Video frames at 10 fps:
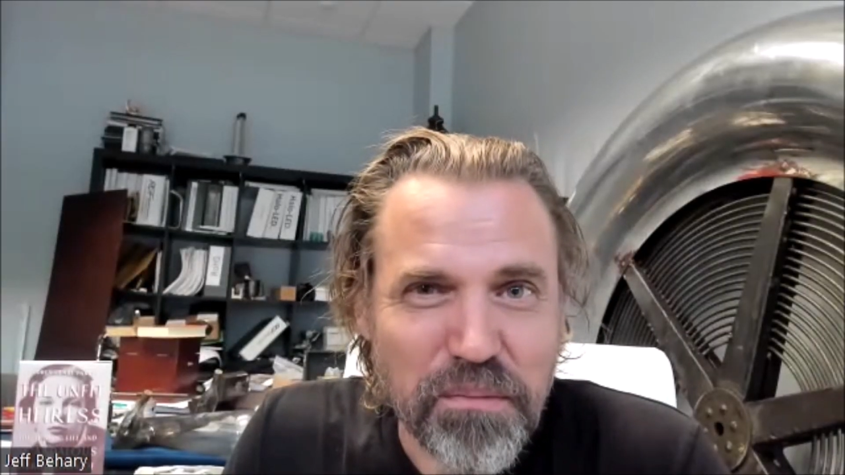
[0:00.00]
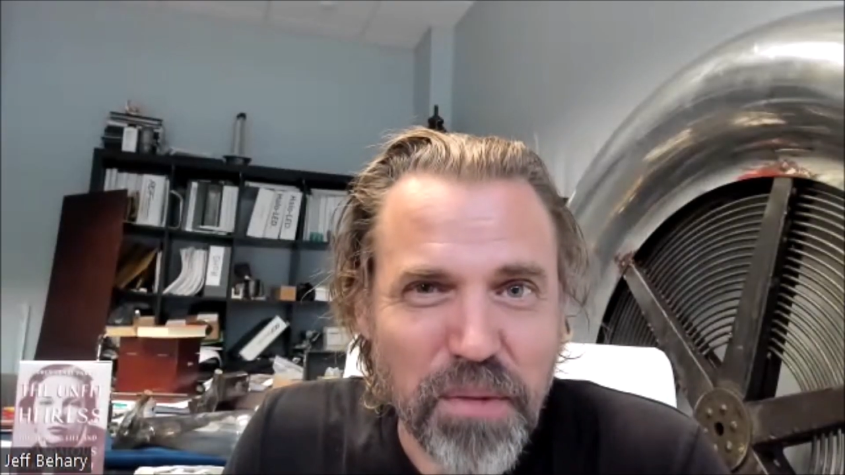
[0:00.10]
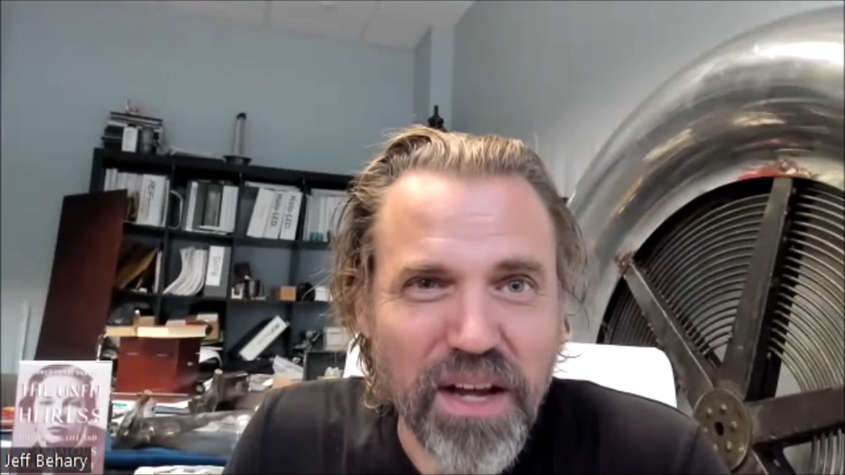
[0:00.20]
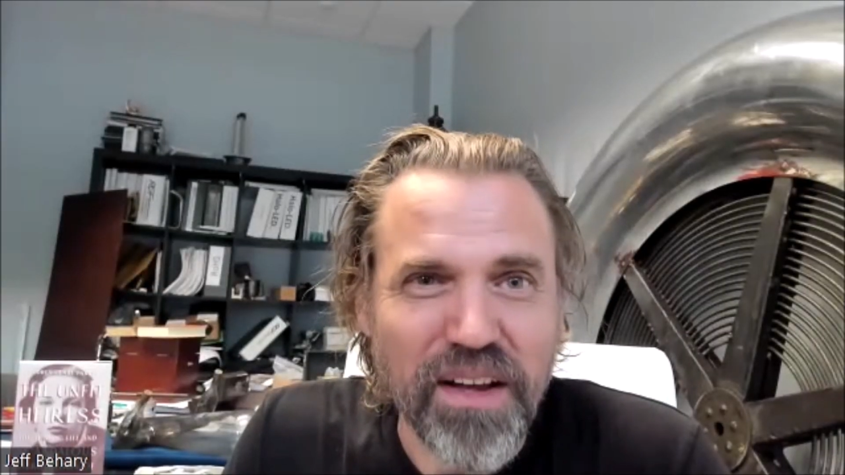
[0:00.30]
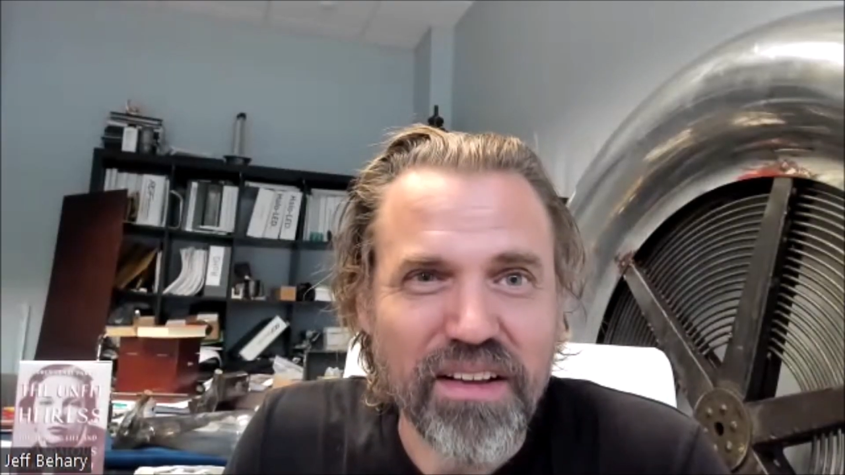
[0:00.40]

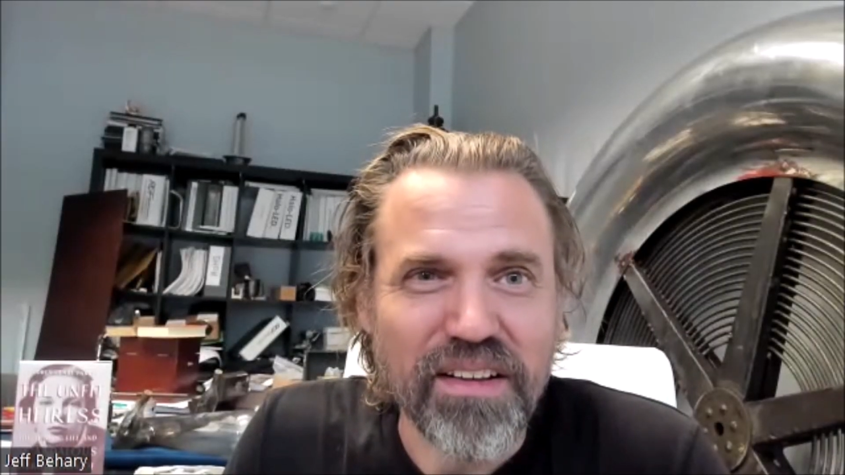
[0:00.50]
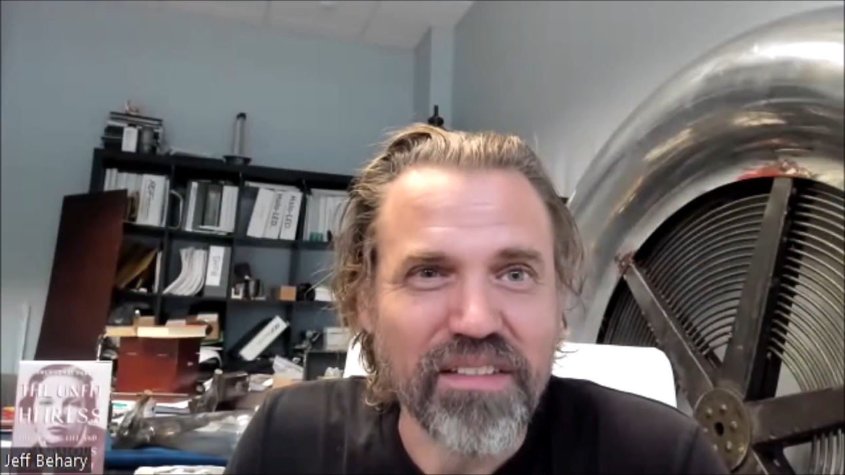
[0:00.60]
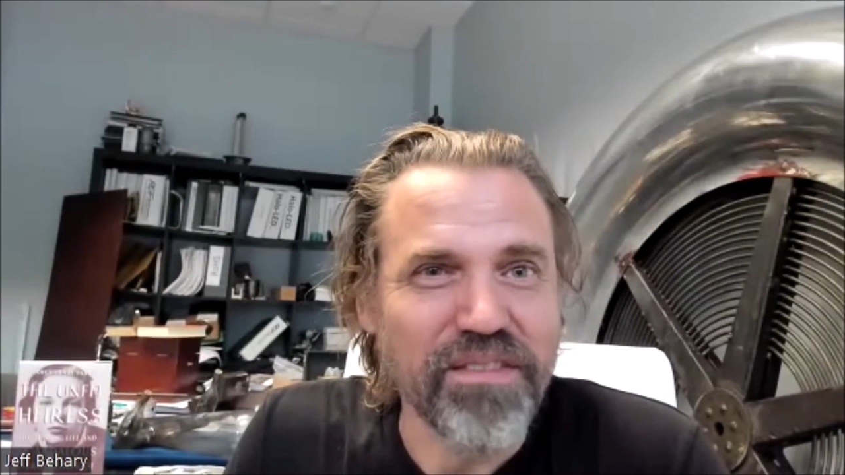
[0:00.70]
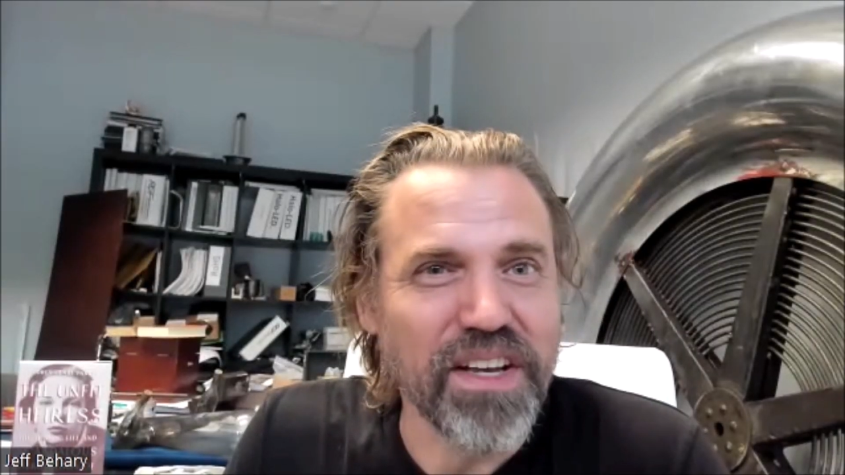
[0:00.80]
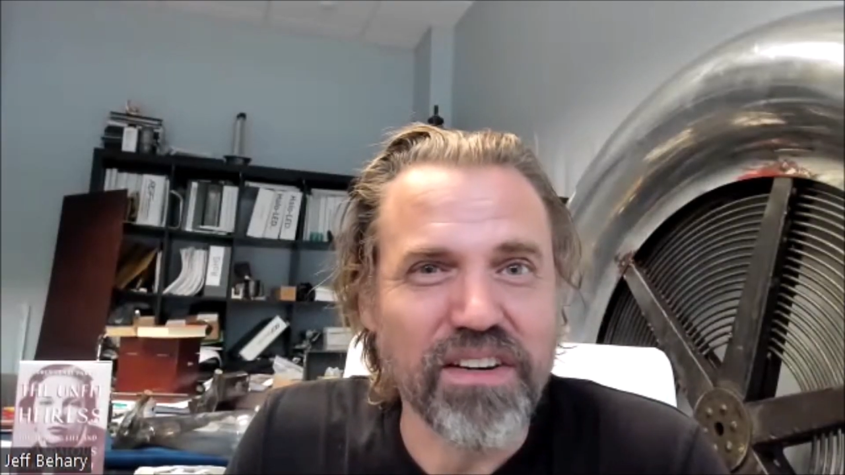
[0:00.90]
by
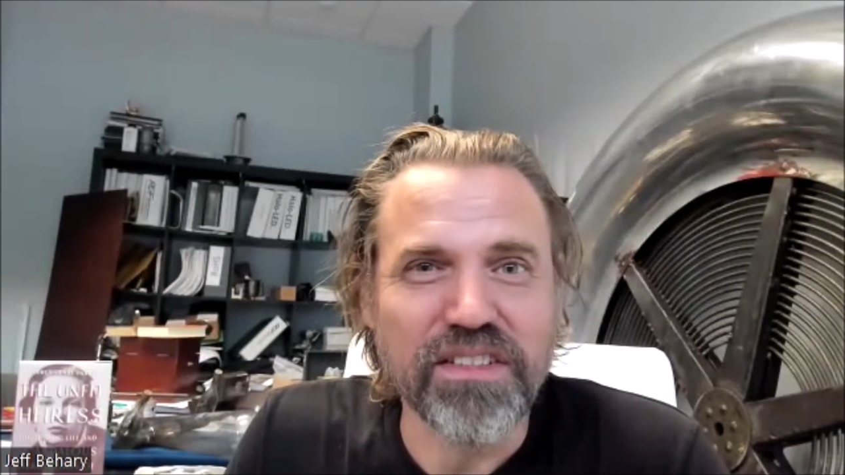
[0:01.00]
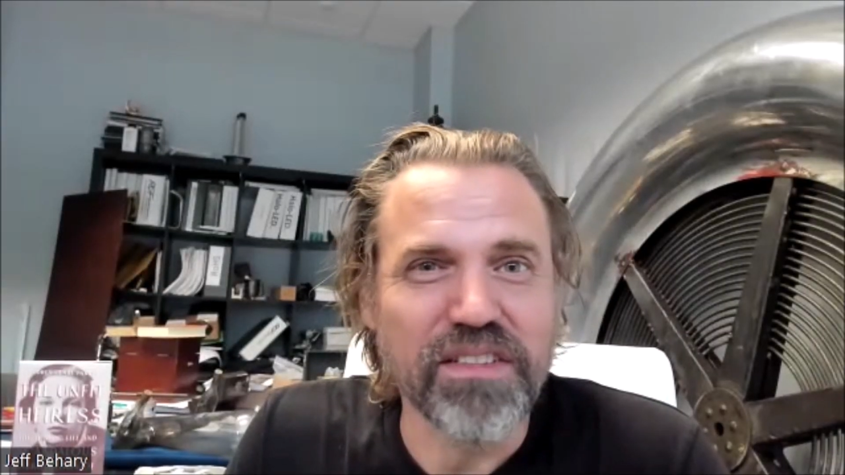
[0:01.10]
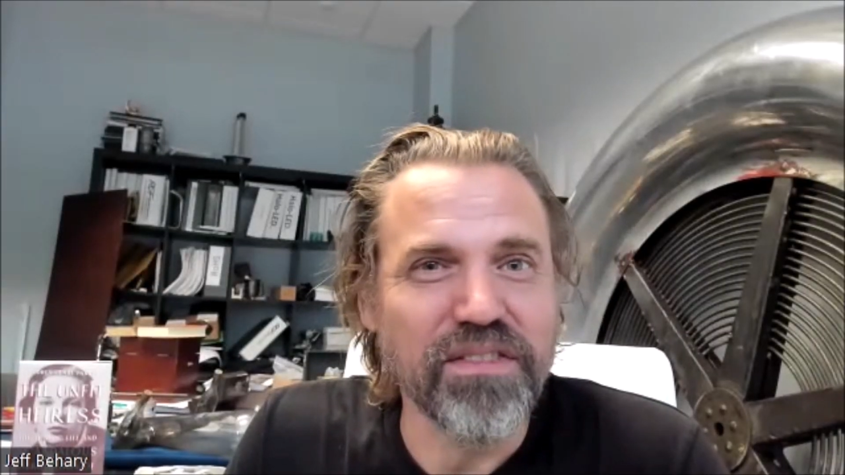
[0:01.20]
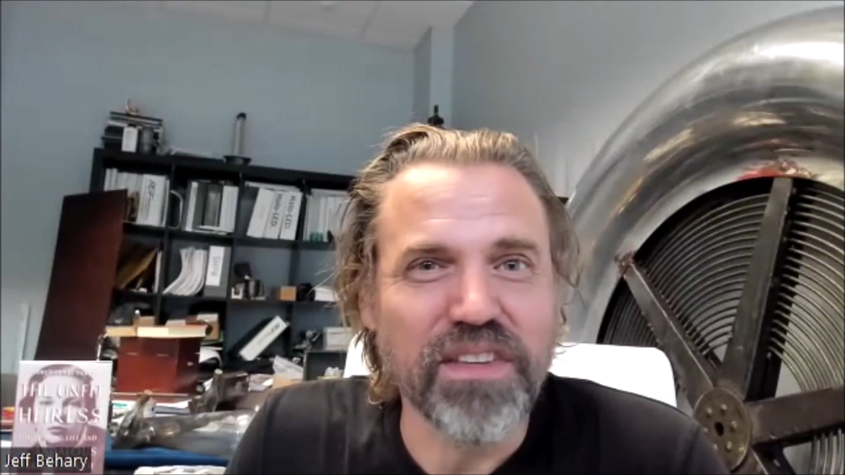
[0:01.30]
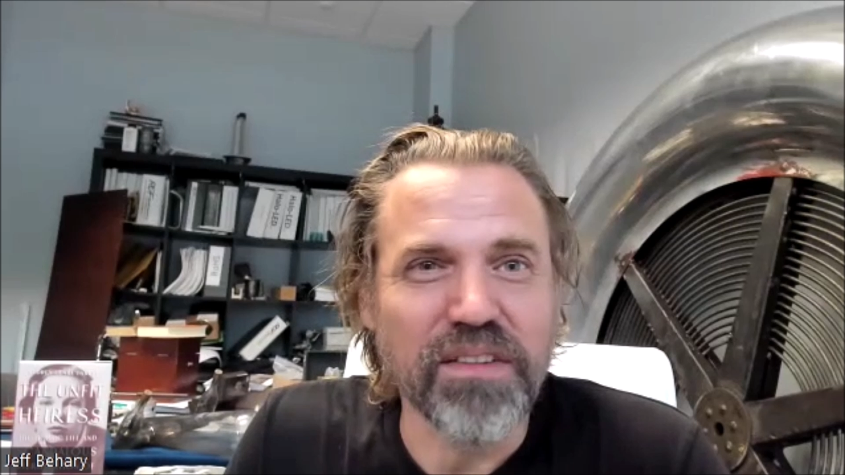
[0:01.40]
inventors
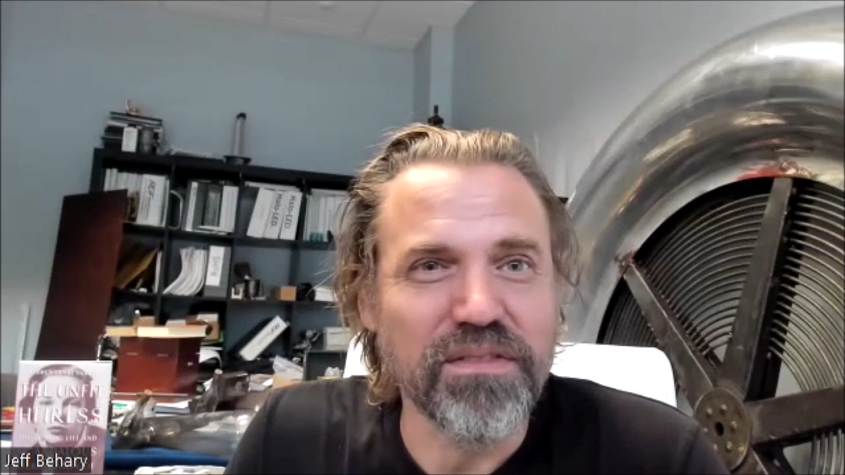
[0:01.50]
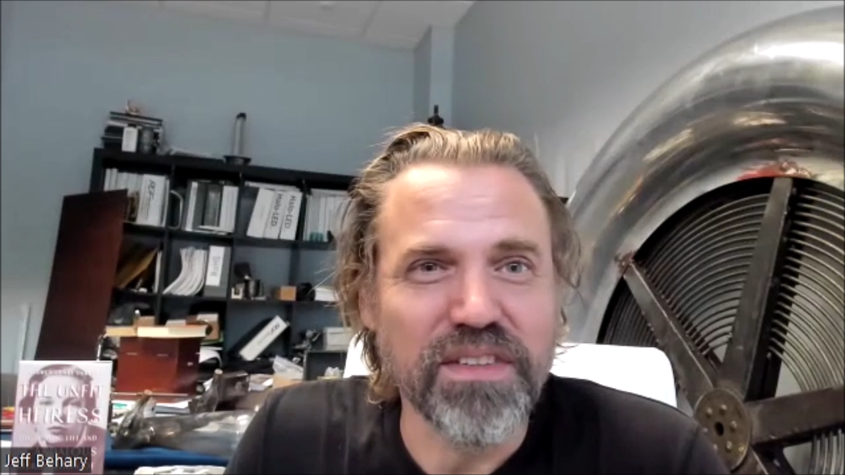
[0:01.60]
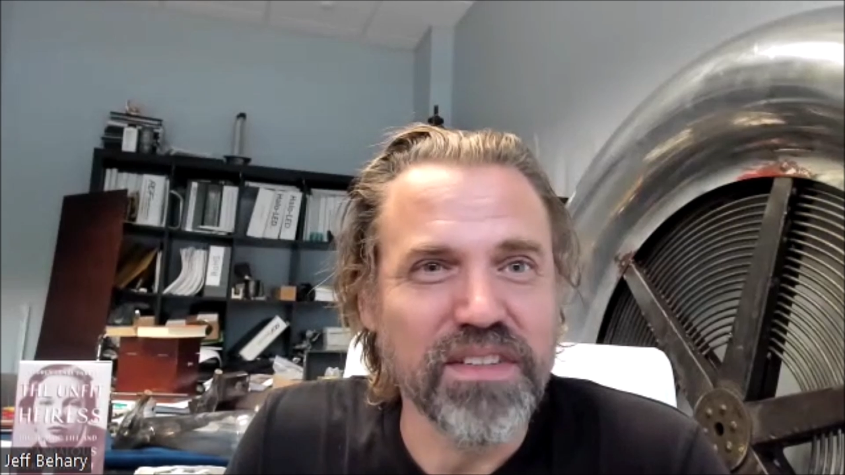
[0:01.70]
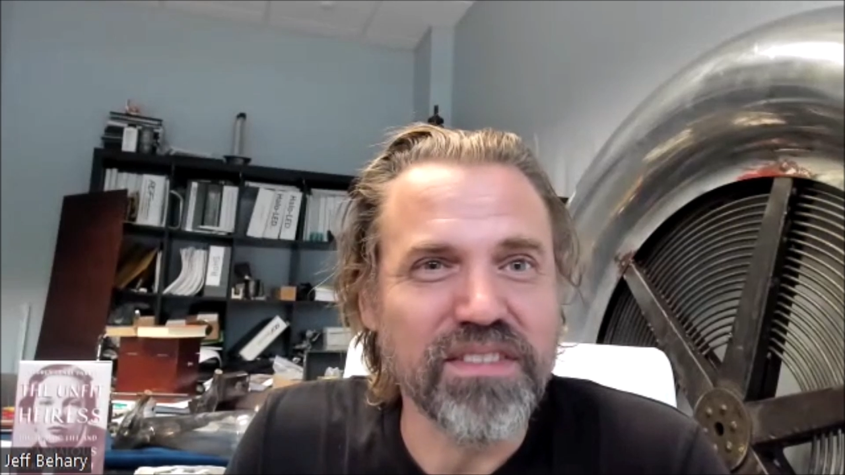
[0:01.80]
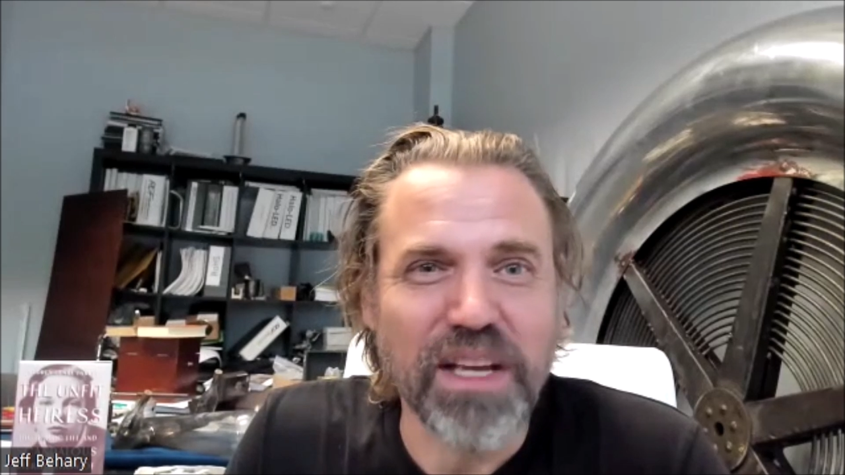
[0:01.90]

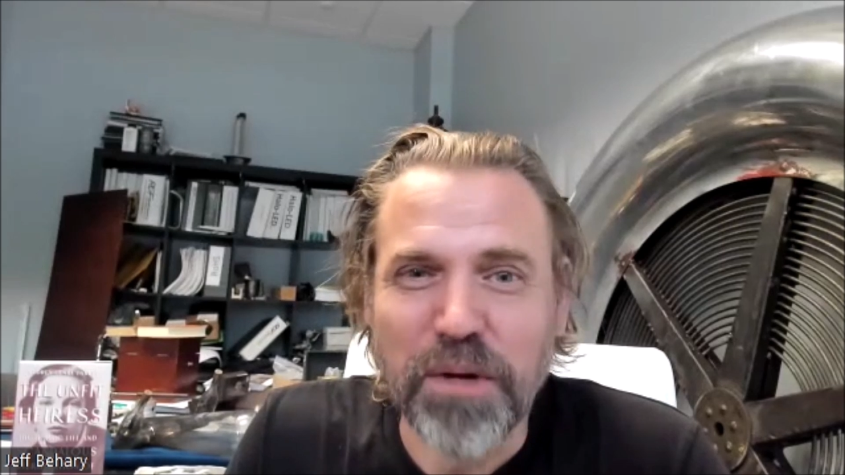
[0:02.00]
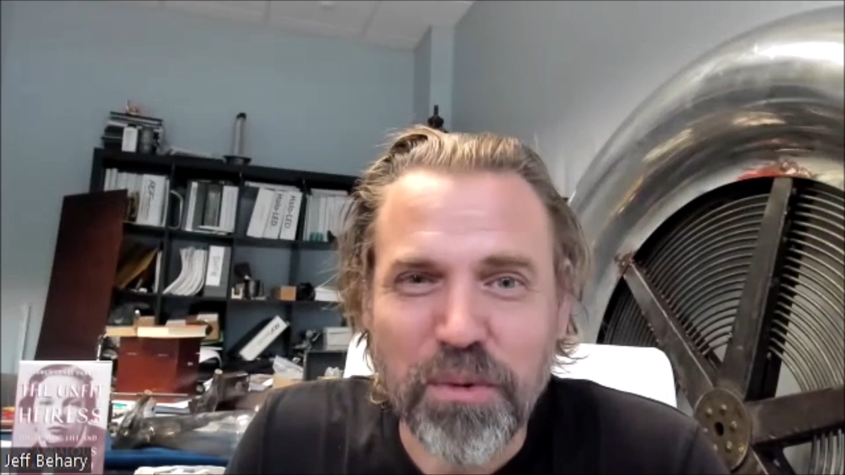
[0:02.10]
of the same